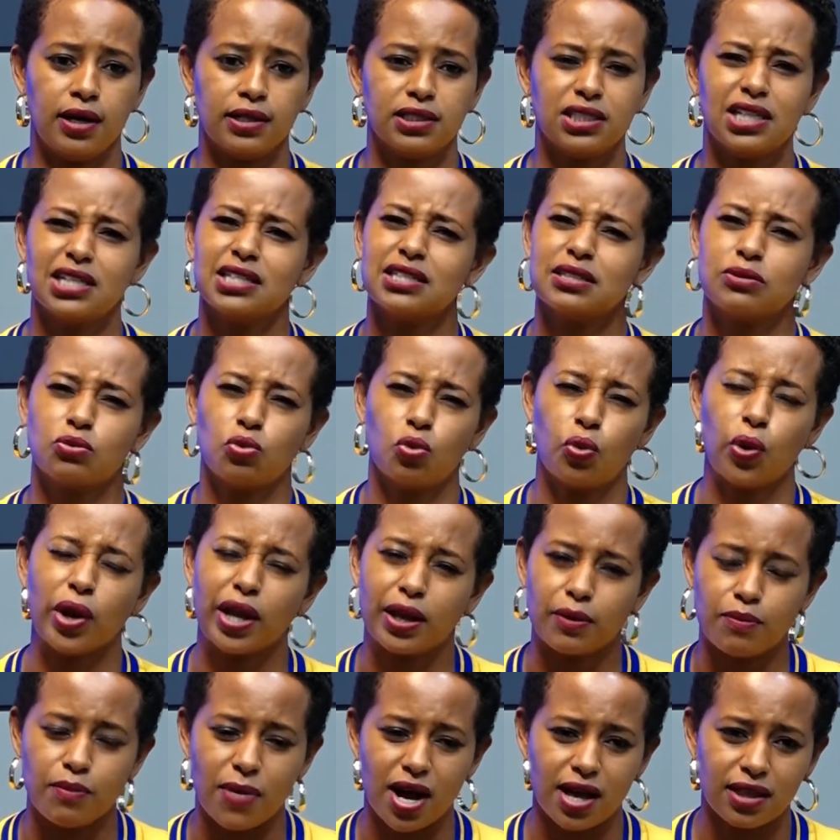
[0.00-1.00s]
just
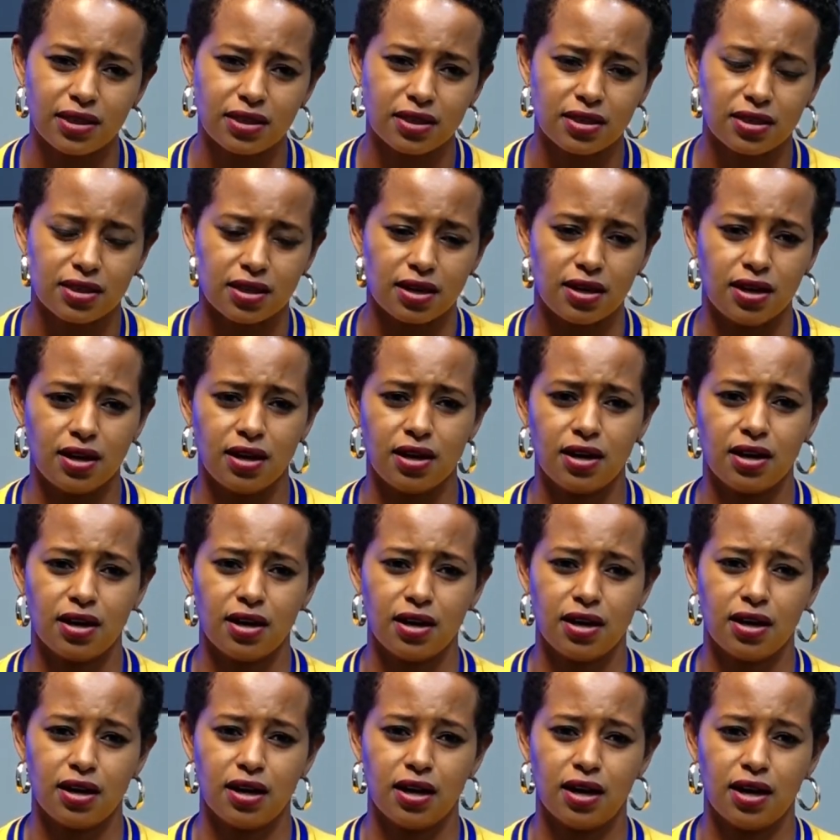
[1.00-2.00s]
quick math,
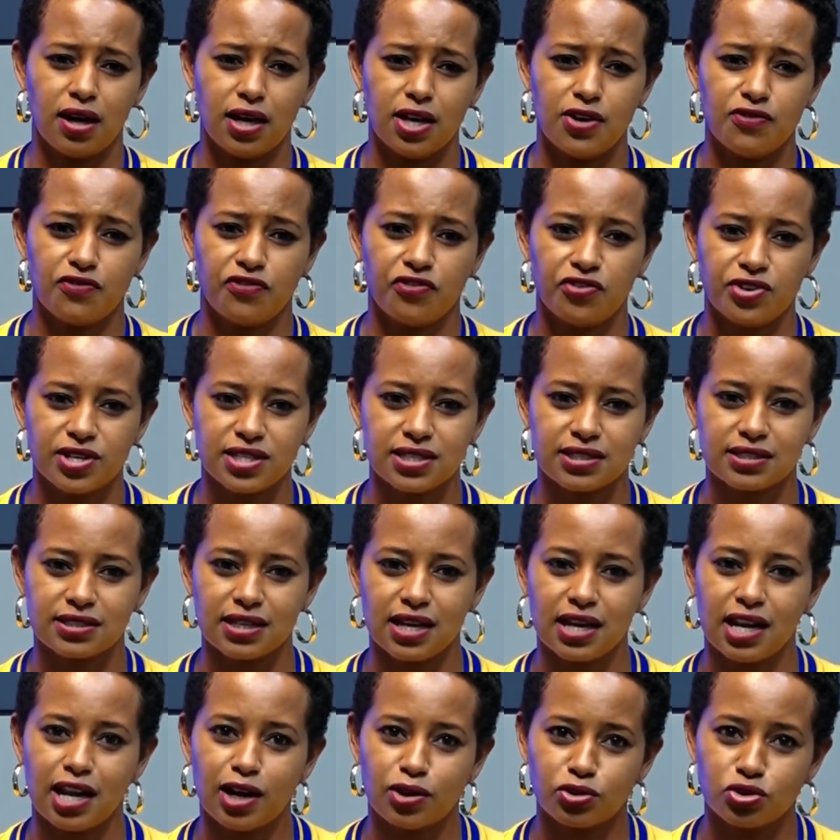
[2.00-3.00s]
if we
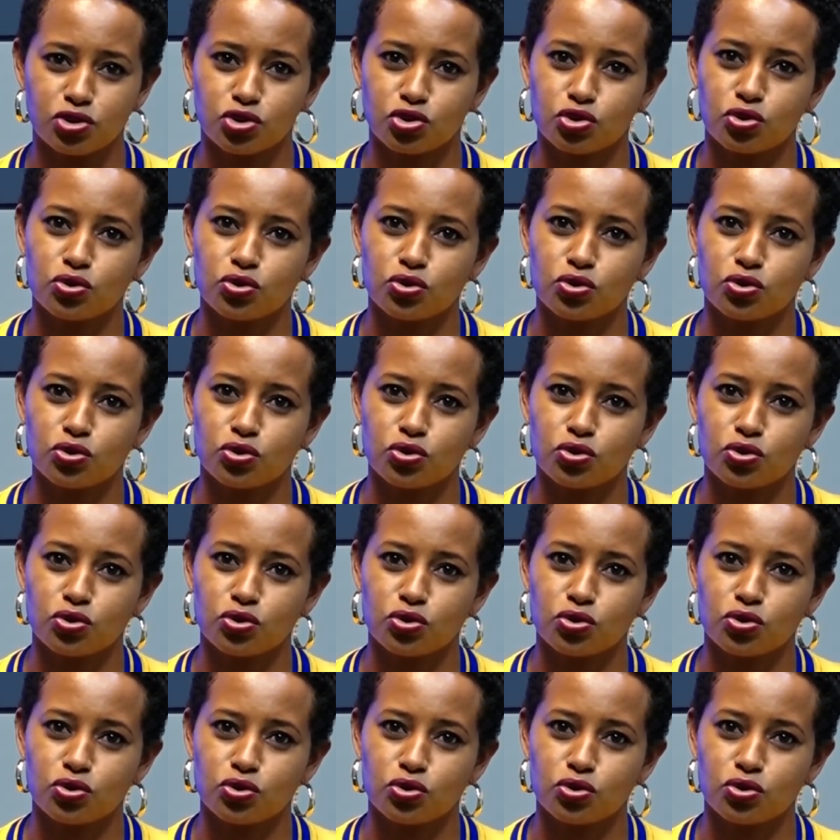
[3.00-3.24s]
sell out